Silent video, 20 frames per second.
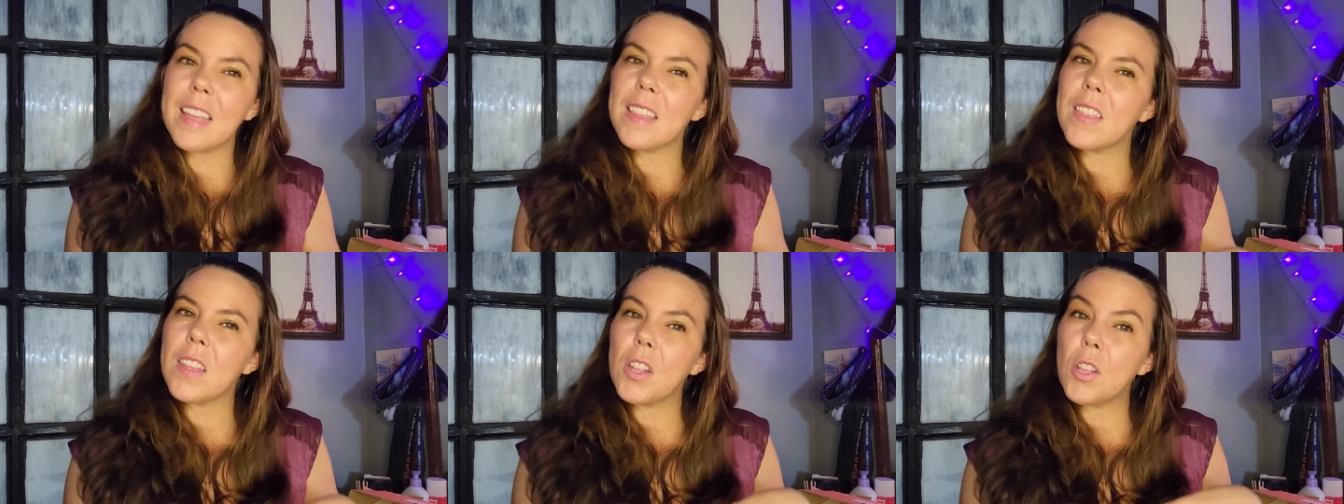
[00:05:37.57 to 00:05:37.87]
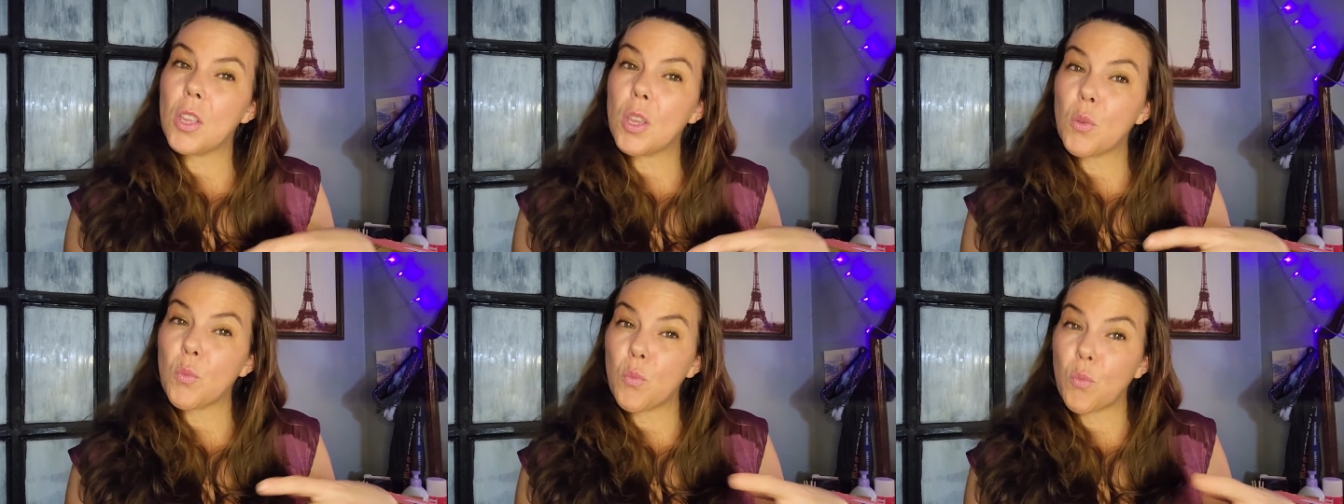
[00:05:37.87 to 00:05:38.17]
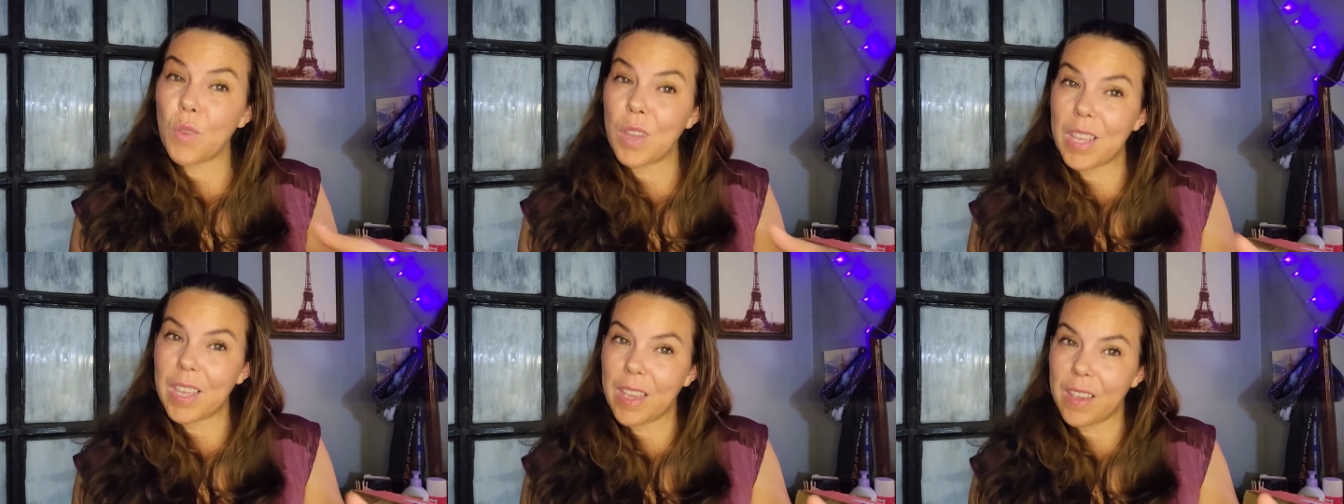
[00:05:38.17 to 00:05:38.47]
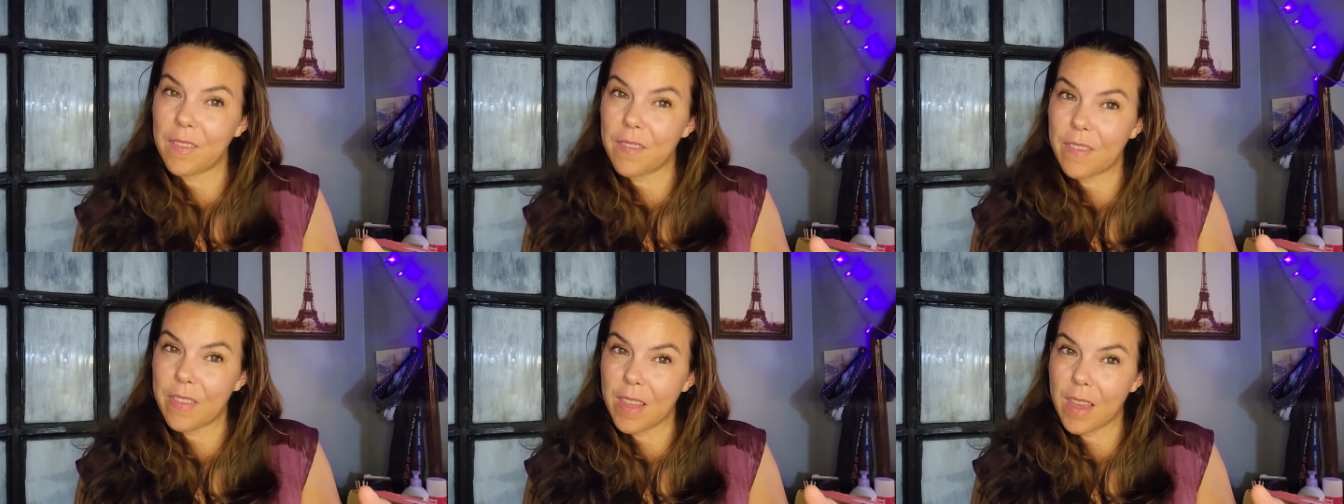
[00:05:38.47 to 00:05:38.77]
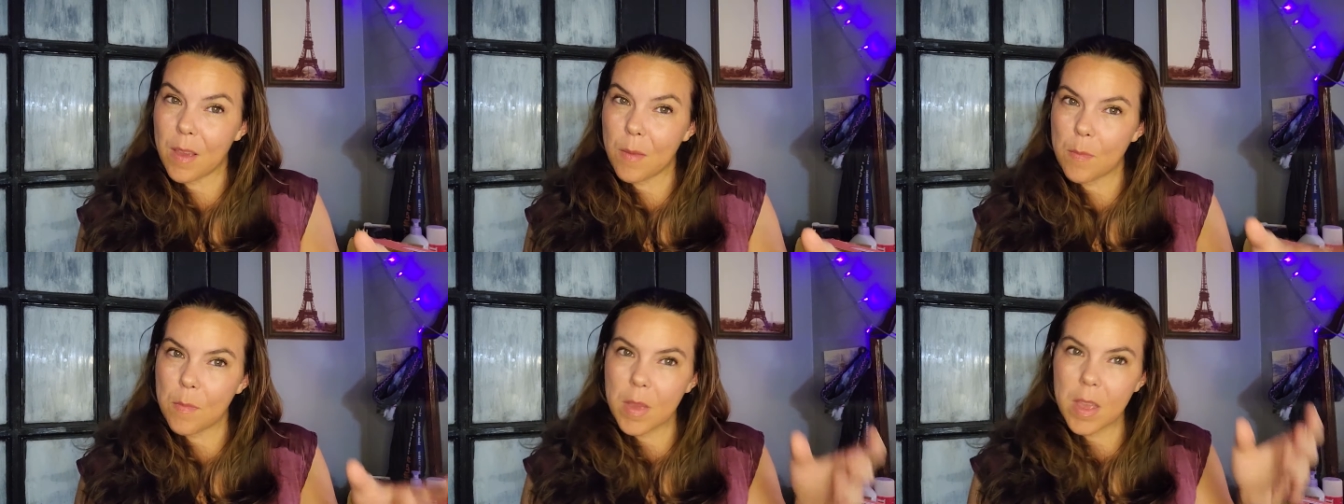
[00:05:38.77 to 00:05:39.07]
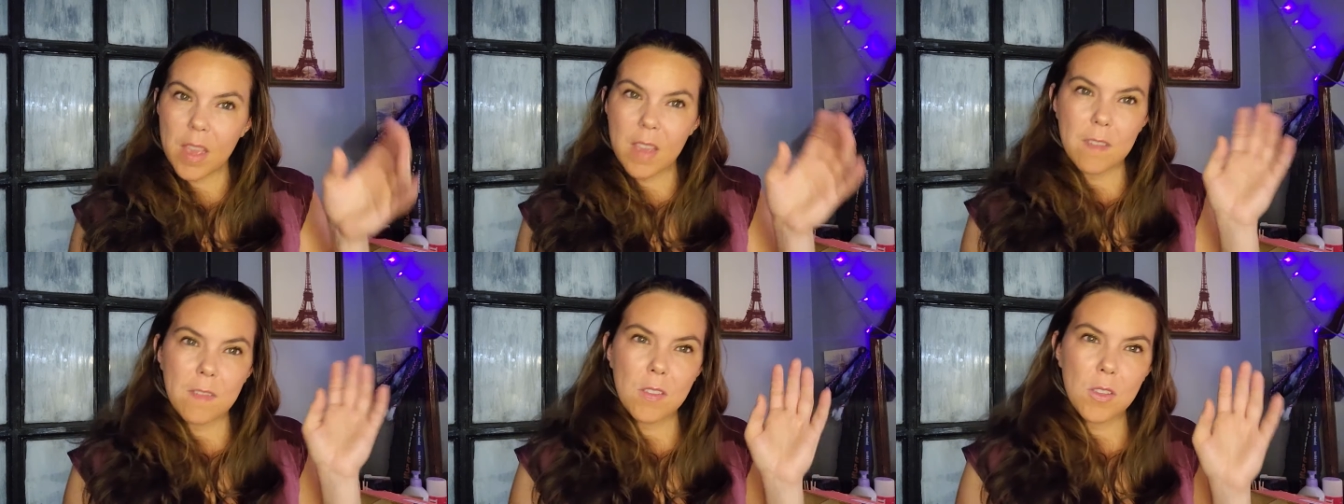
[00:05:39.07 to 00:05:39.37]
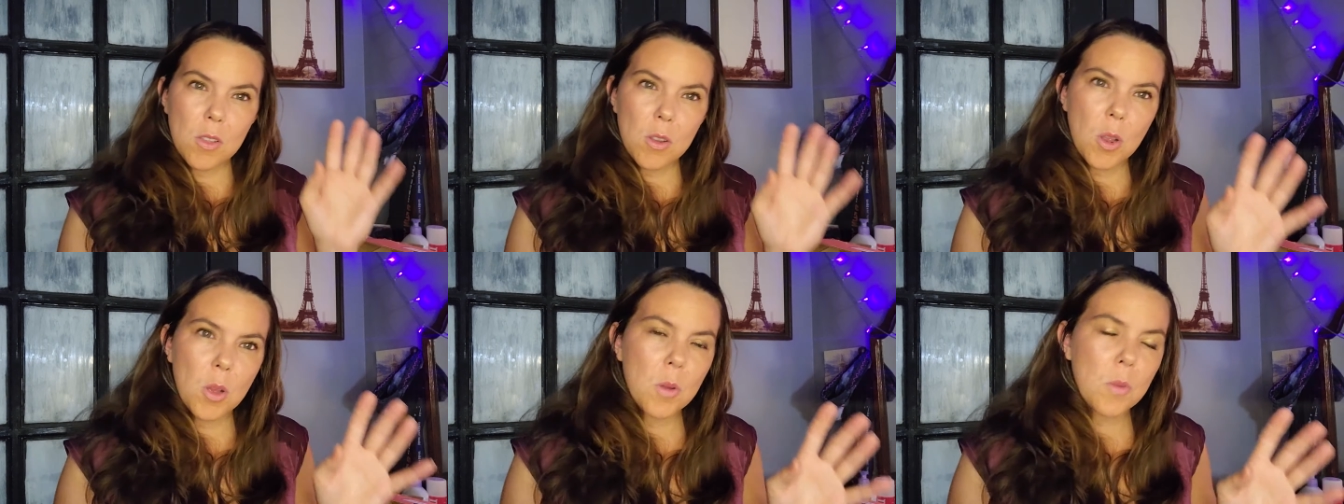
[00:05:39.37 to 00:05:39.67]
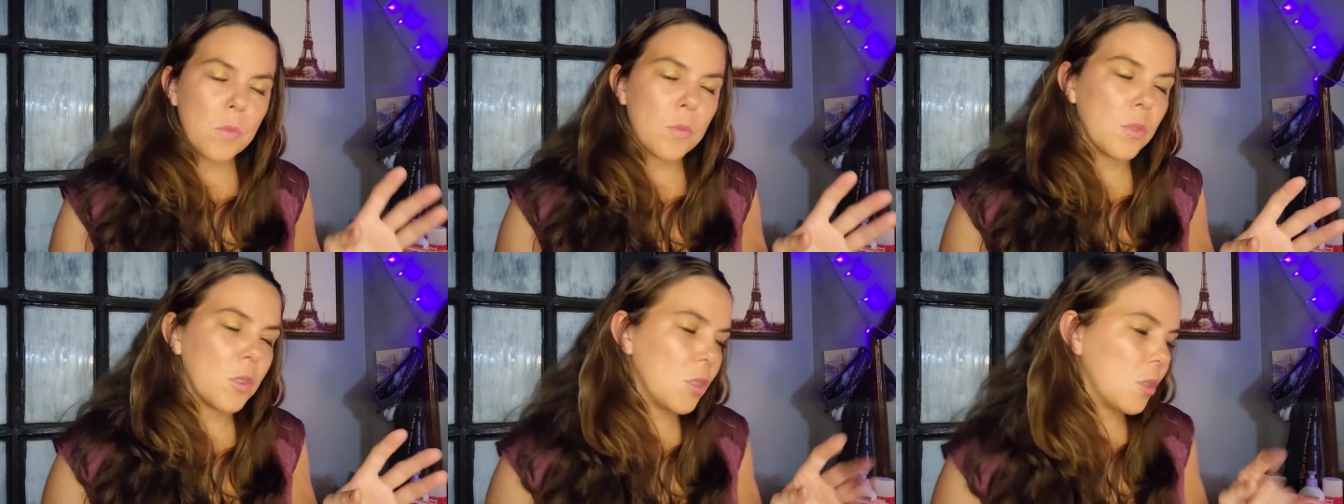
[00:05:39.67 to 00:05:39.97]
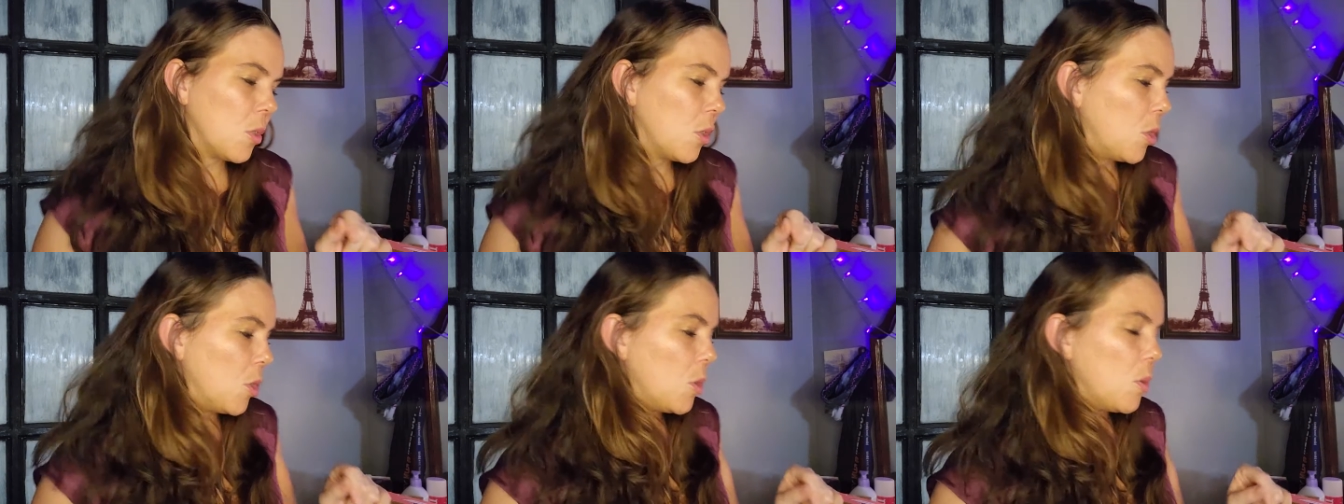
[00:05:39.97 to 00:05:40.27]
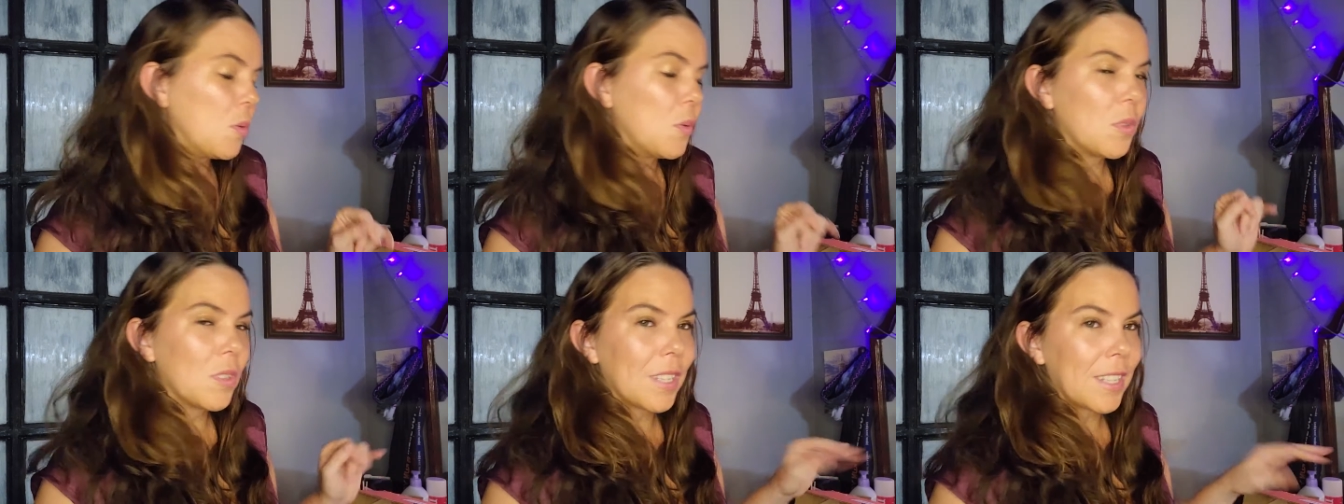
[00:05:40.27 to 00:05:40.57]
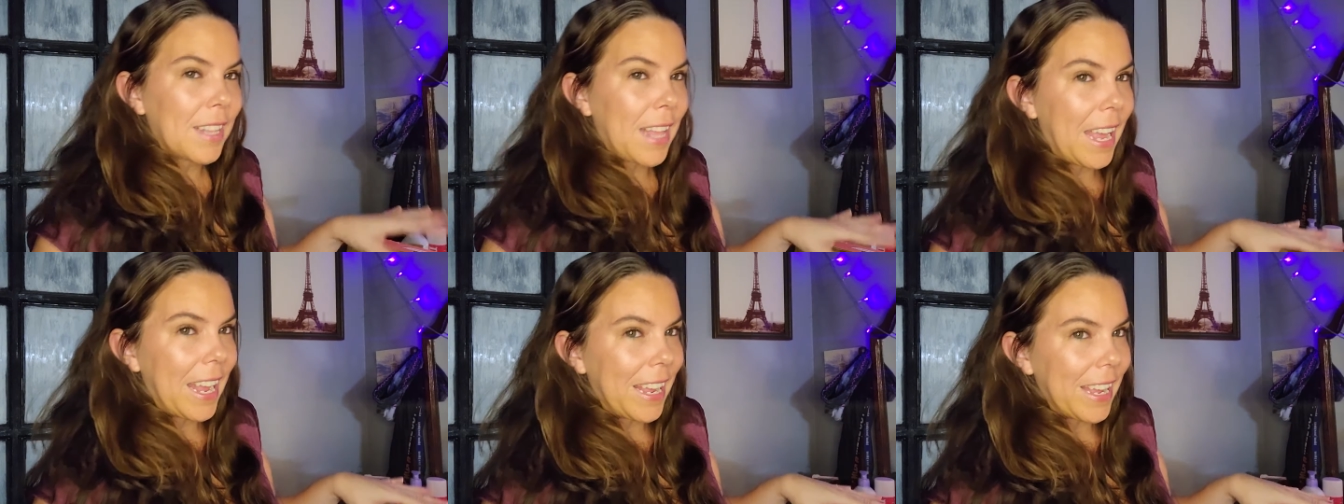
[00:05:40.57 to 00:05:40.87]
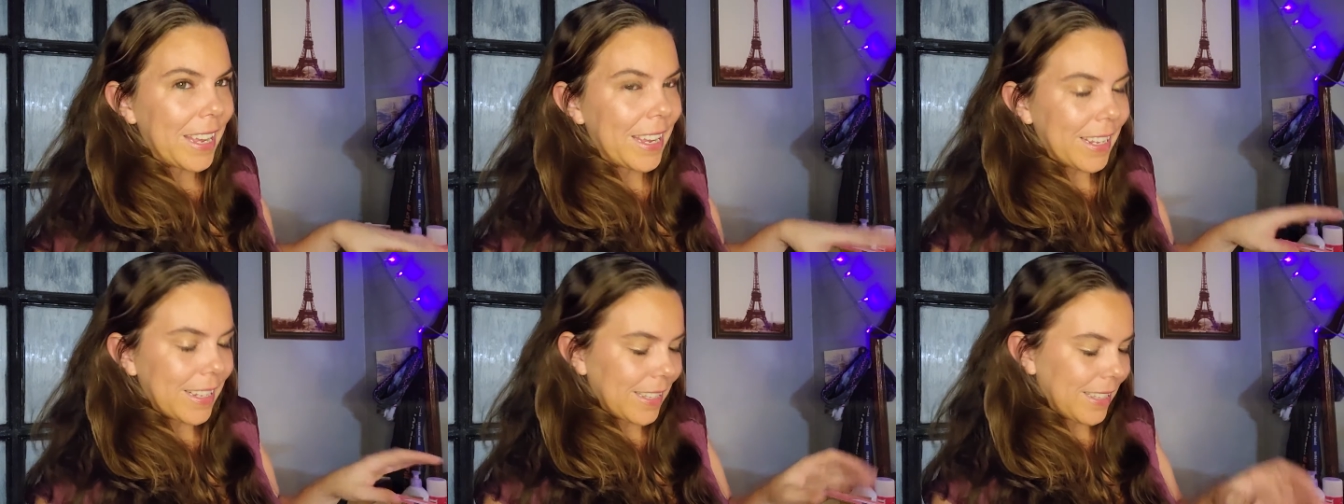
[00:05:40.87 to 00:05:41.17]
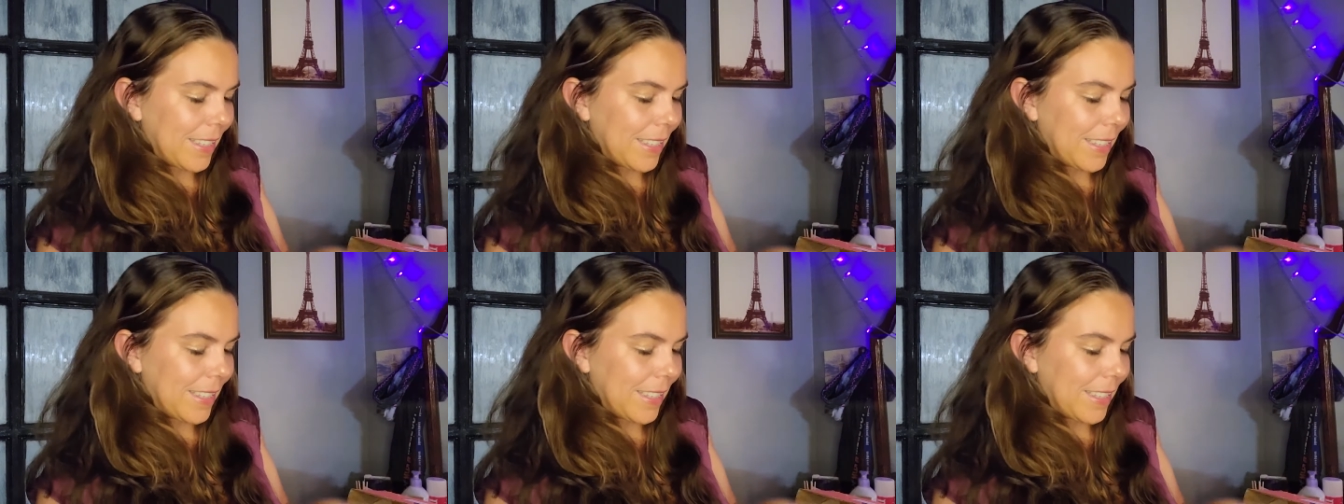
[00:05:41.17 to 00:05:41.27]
and then you can re-gift them if you don't choose to like it.